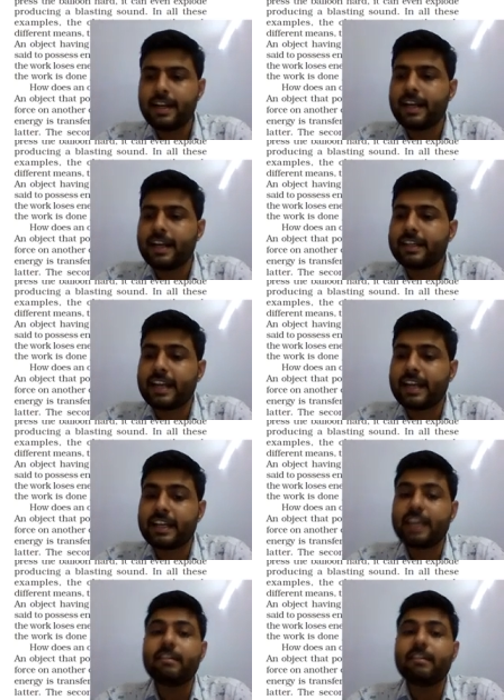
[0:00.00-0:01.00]
it can
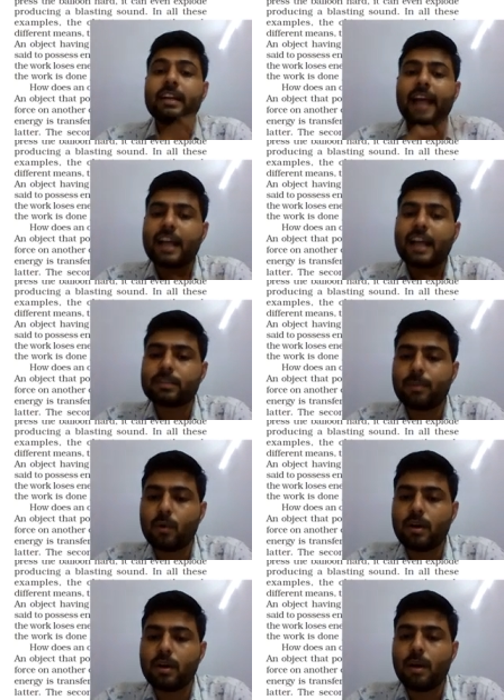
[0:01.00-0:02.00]
even
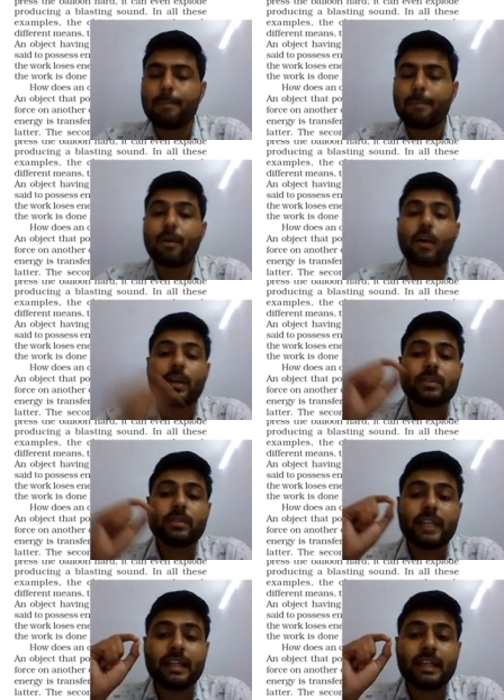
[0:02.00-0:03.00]
explode,
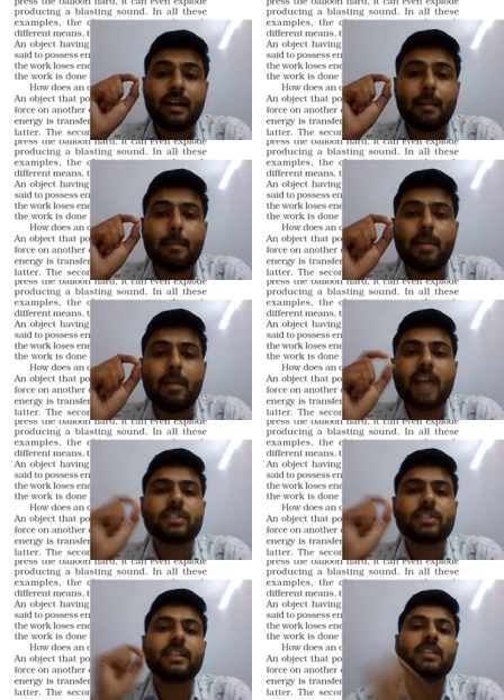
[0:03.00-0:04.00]
producing
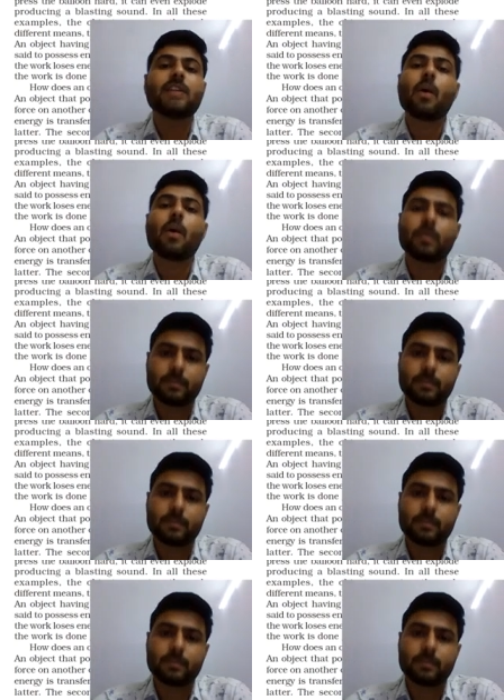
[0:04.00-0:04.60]
blasting sound.